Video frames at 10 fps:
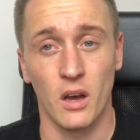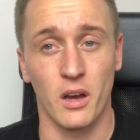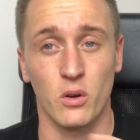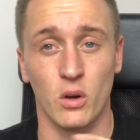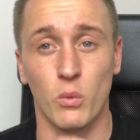
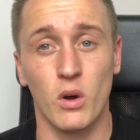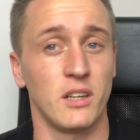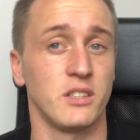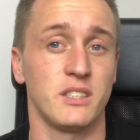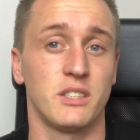I got a
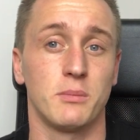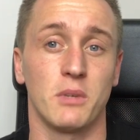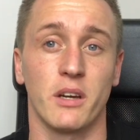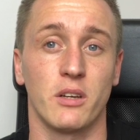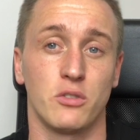wireless system
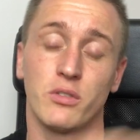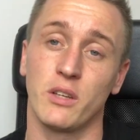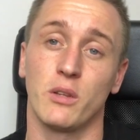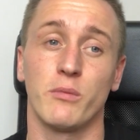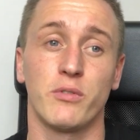that I could
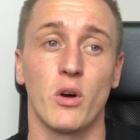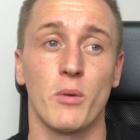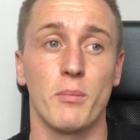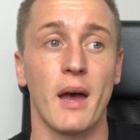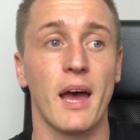trigger them
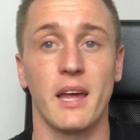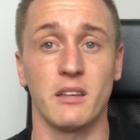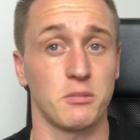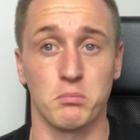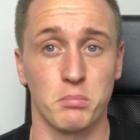from,
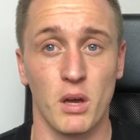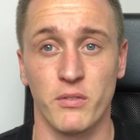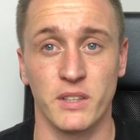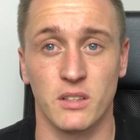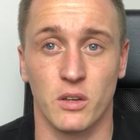and
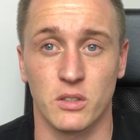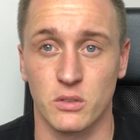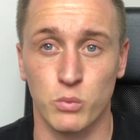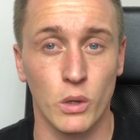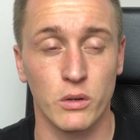perfect. I could
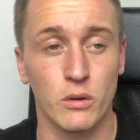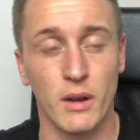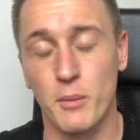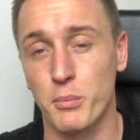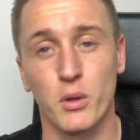just wander
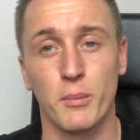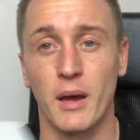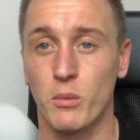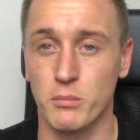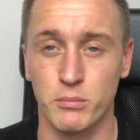around, put them
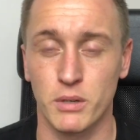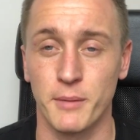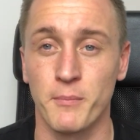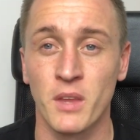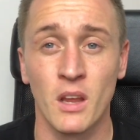out,
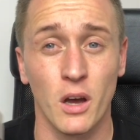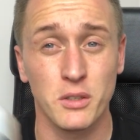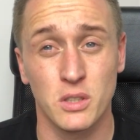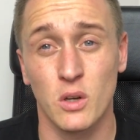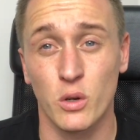brilliant. I
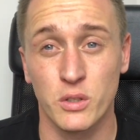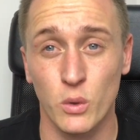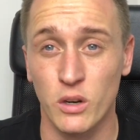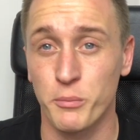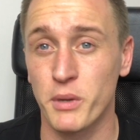used to
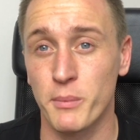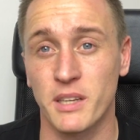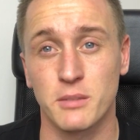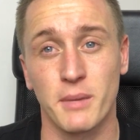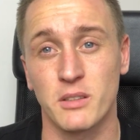do a lot of
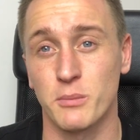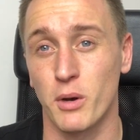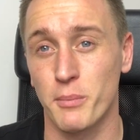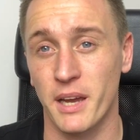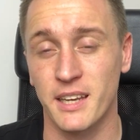BMX and mountain
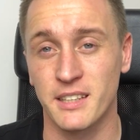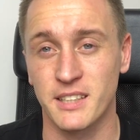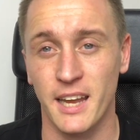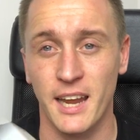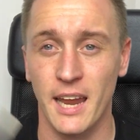bike back in the
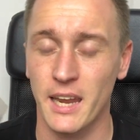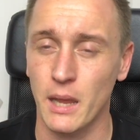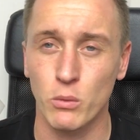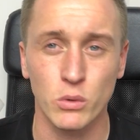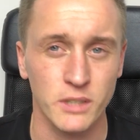day, and
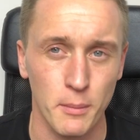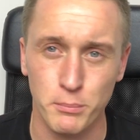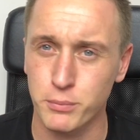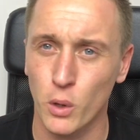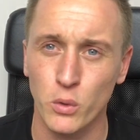they were always
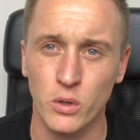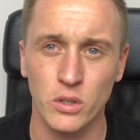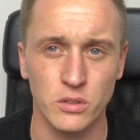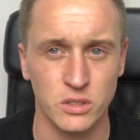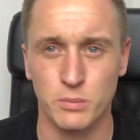getting
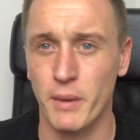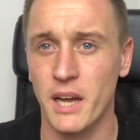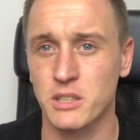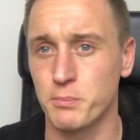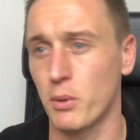broken,
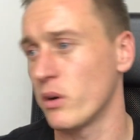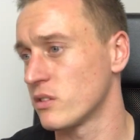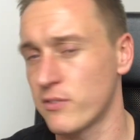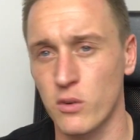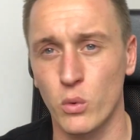smashed,
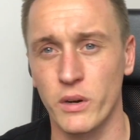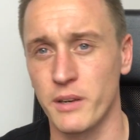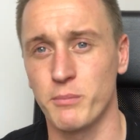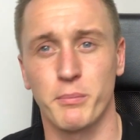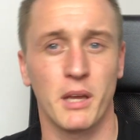bikes
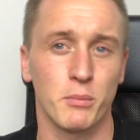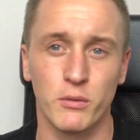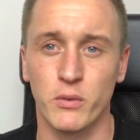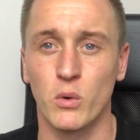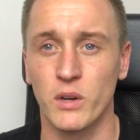falling, people
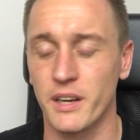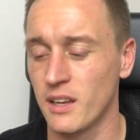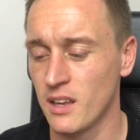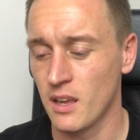falling.